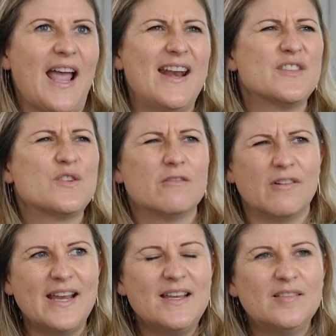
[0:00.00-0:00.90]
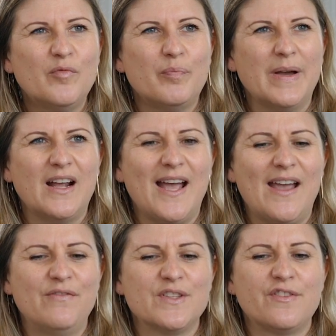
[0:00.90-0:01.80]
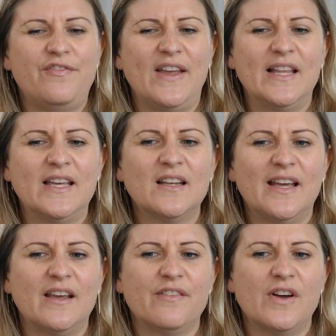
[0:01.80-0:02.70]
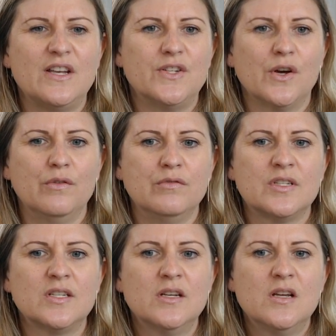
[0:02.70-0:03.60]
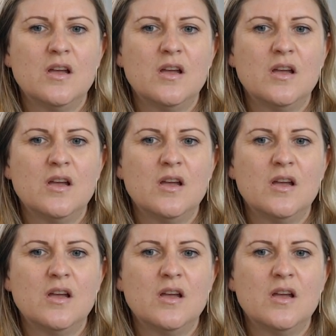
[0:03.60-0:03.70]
And it's great, but I have this feeling like if I don't